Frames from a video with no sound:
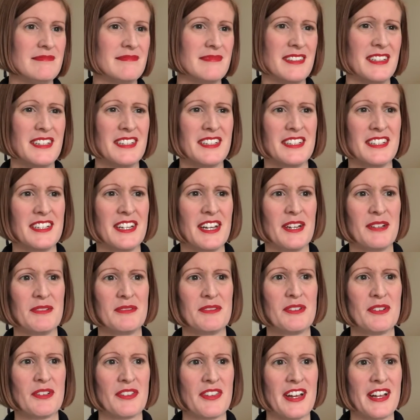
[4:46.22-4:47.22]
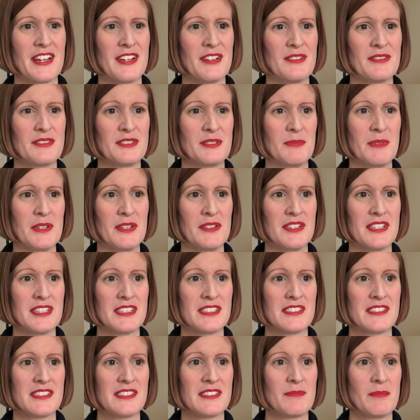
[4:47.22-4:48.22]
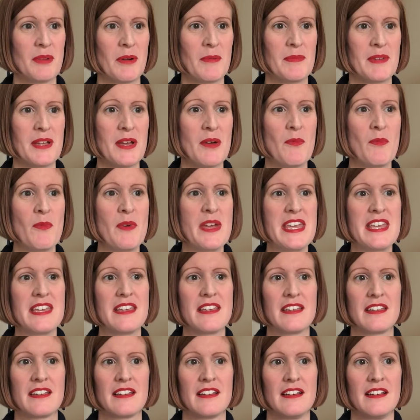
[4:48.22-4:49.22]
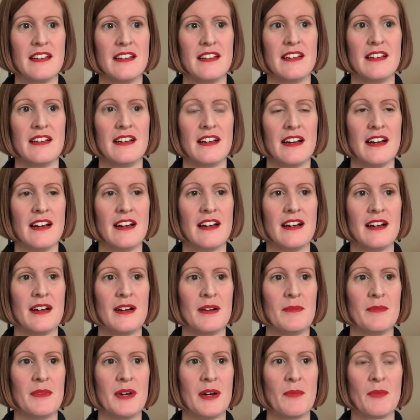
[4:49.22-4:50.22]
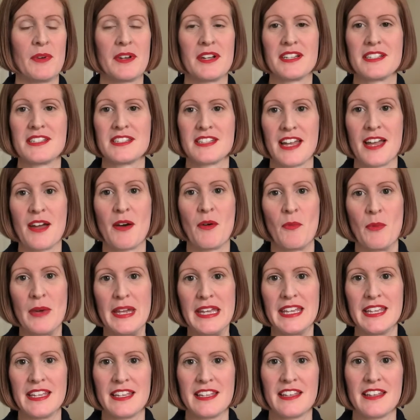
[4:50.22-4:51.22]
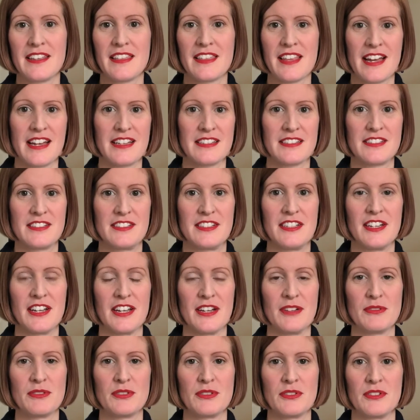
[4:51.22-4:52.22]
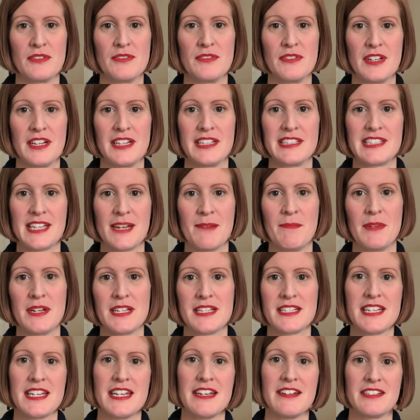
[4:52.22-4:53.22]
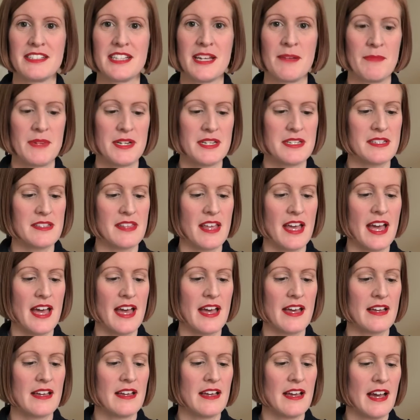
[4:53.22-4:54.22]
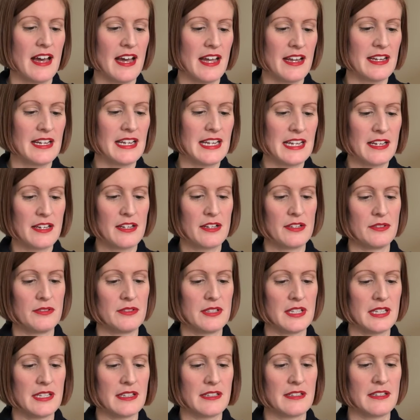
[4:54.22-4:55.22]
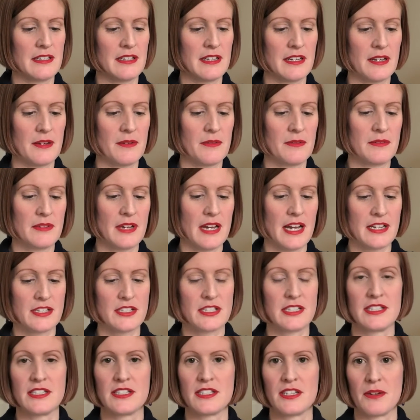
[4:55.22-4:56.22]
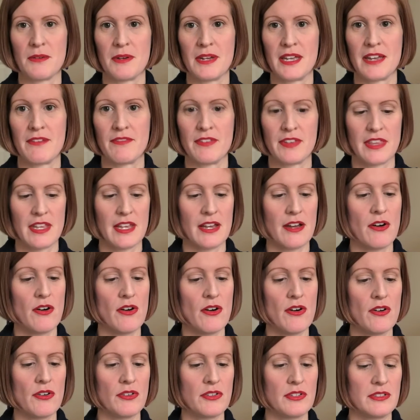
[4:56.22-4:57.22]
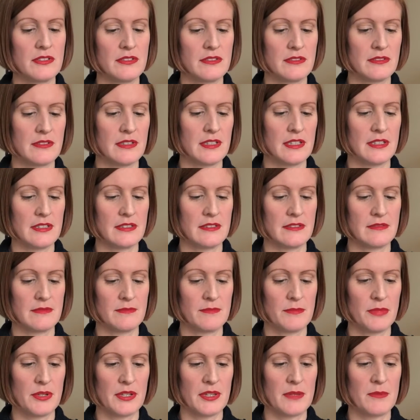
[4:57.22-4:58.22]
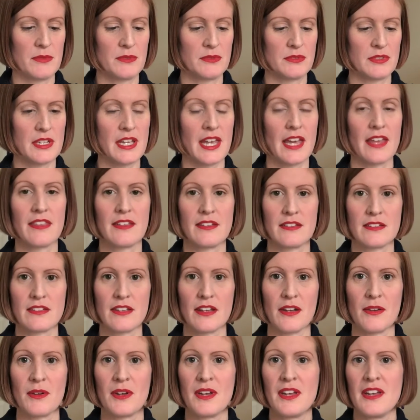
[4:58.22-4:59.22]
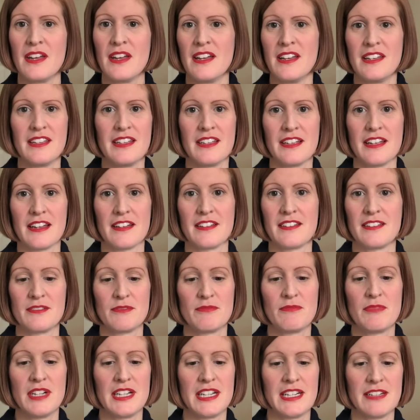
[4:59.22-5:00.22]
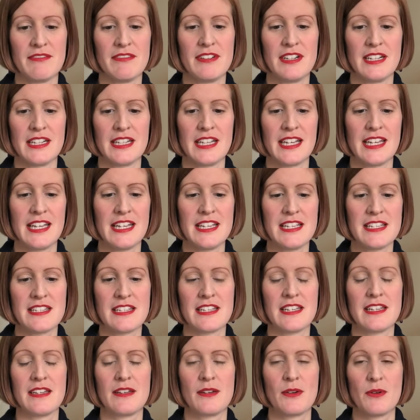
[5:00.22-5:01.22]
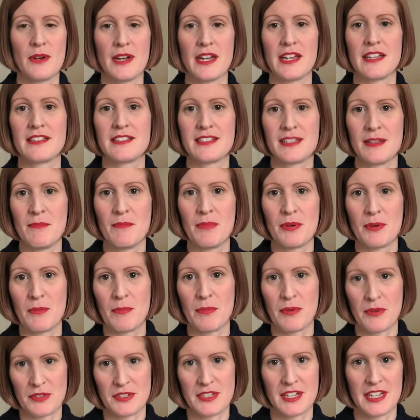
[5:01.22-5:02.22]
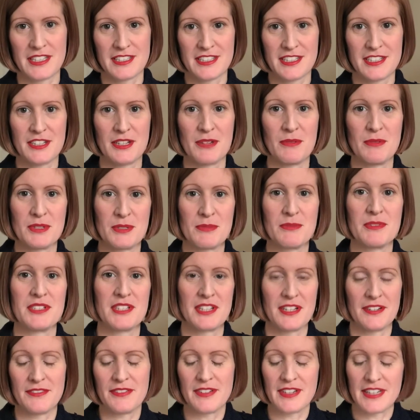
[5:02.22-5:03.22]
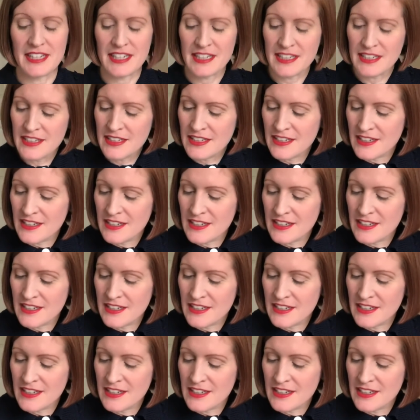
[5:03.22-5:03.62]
I don't know, not that long to be honest, probably a week. And when I say a week, that's, you know, sort of like 10 minutes here, 10 minutes there, and including, you know, actually sewing everything on and putting them all together. So yeah, really easy, quick, simple project to do, which was lovely.